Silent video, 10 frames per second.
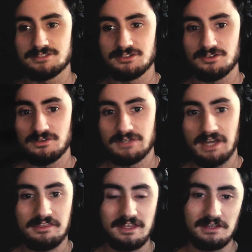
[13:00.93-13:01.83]
So
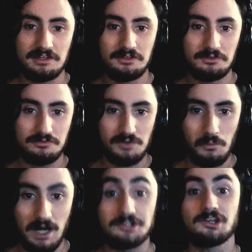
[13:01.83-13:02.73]
yeah, thank you
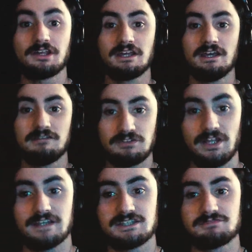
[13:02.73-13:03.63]
for watching. If
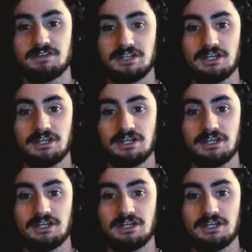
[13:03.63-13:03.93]
you like this